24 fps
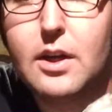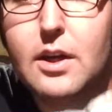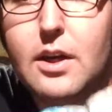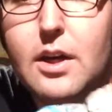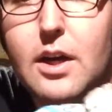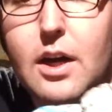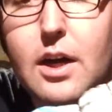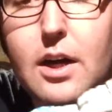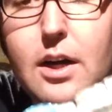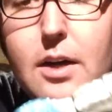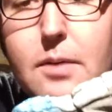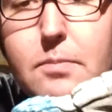
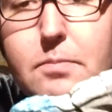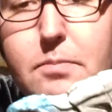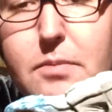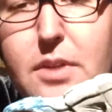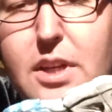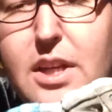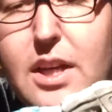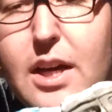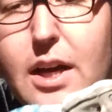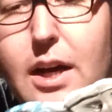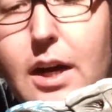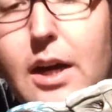
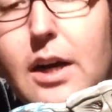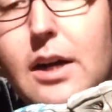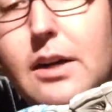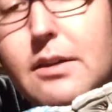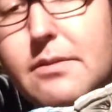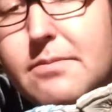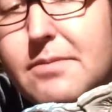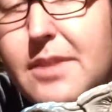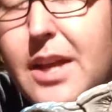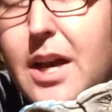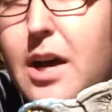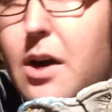
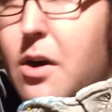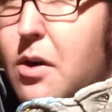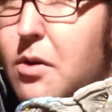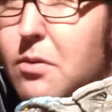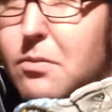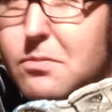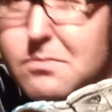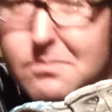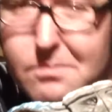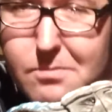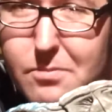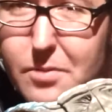
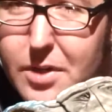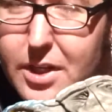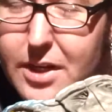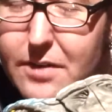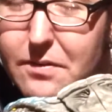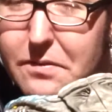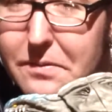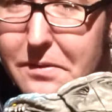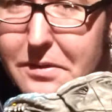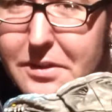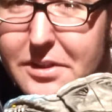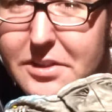Now, we
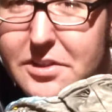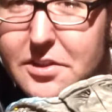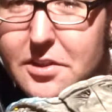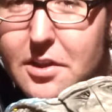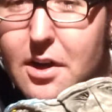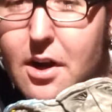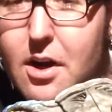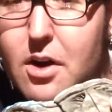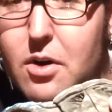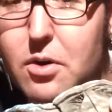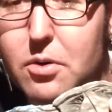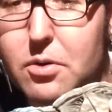never really
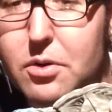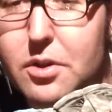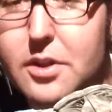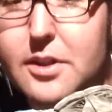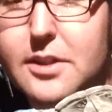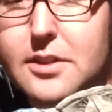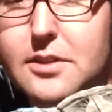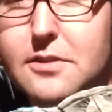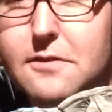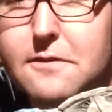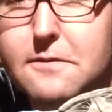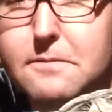saw
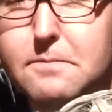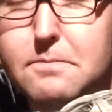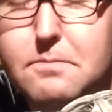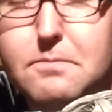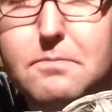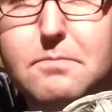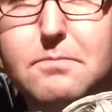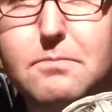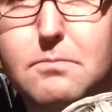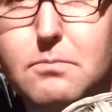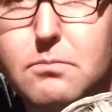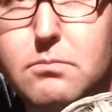Orga's
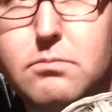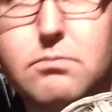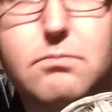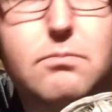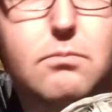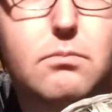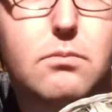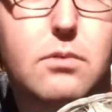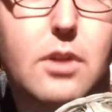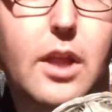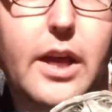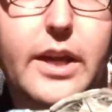
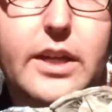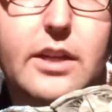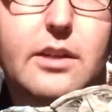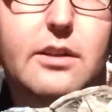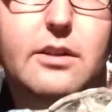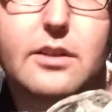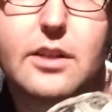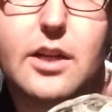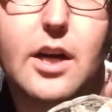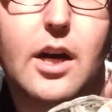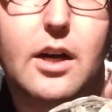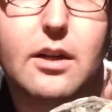
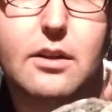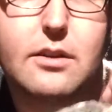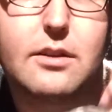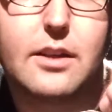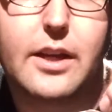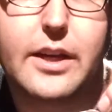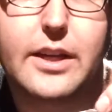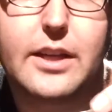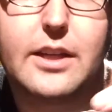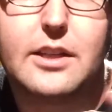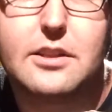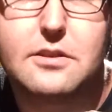
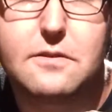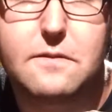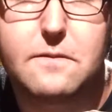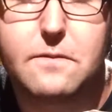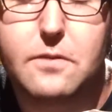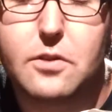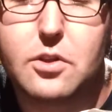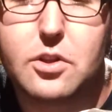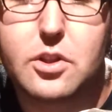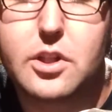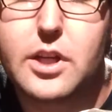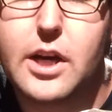like his
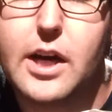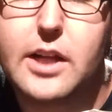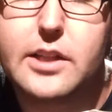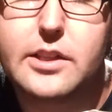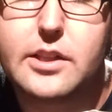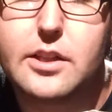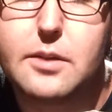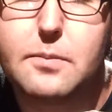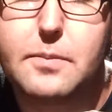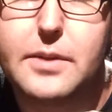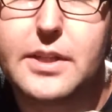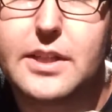full
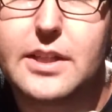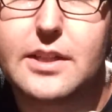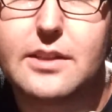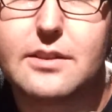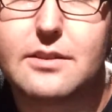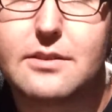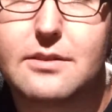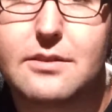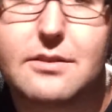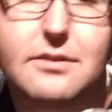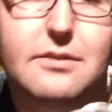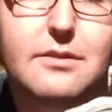color
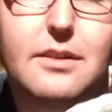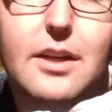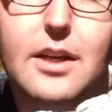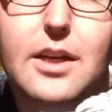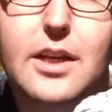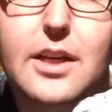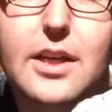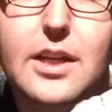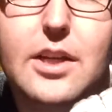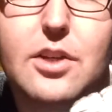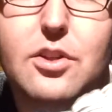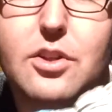because
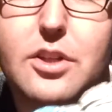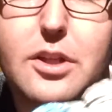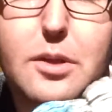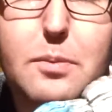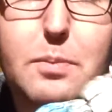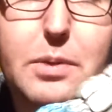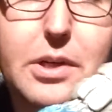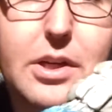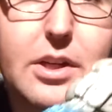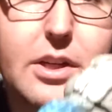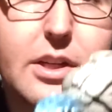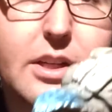he only
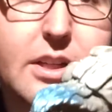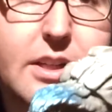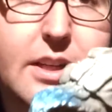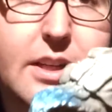appeared in